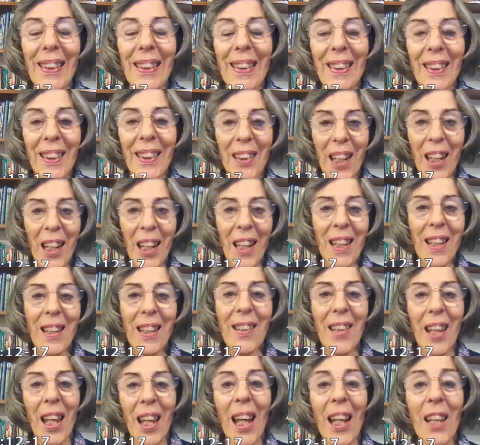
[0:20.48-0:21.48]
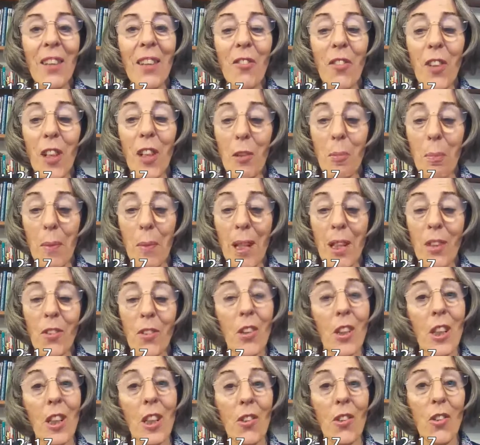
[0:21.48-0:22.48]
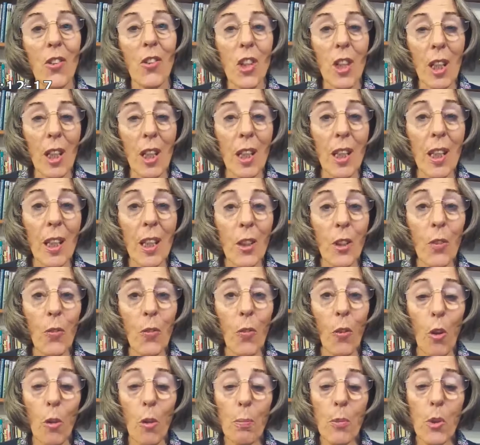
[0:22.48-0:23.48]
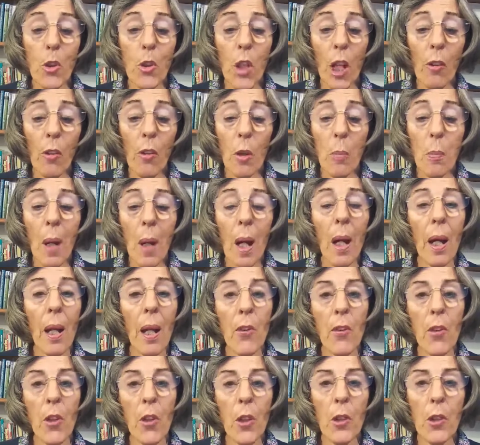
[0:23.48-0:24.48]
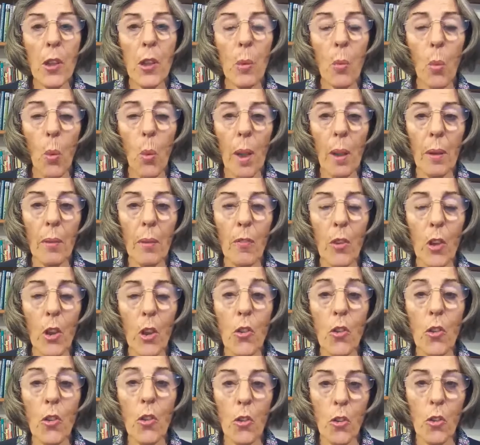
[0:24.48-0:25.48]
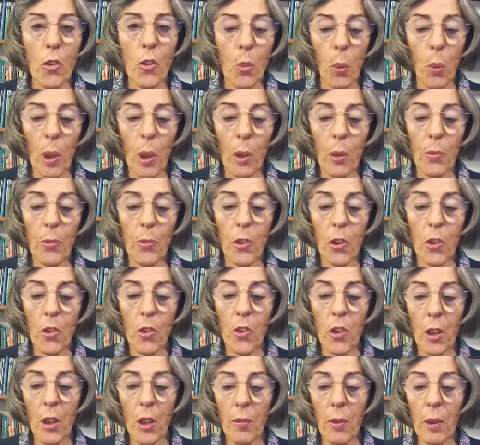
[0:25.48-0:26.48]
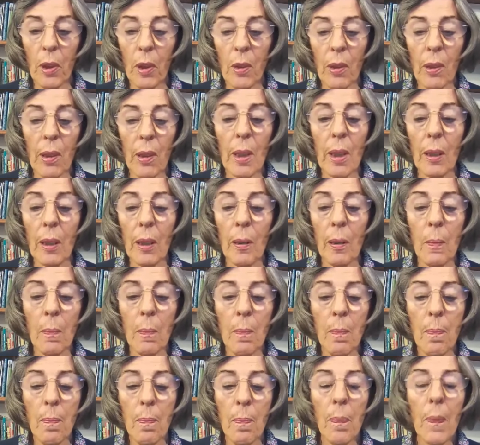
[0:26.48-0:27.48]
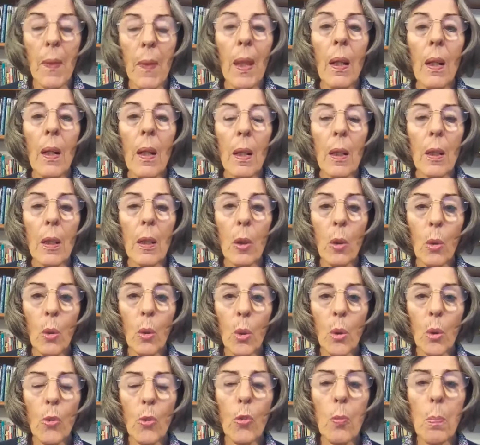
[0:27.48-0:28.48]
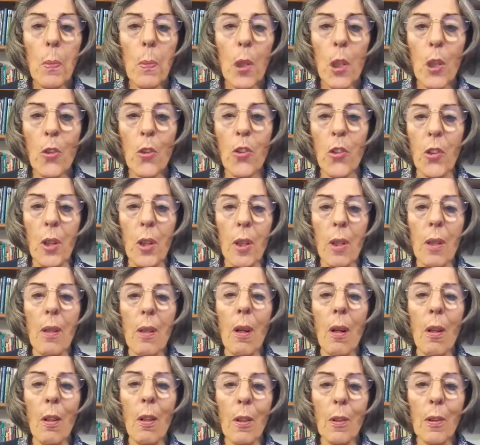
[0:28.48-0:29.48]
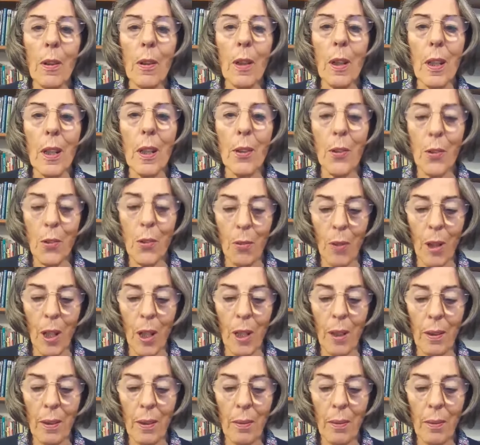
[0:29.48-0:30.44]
Today's Advent message is from Jeremiah 31, verses 12 to 17. The Lord's mercy on Israel.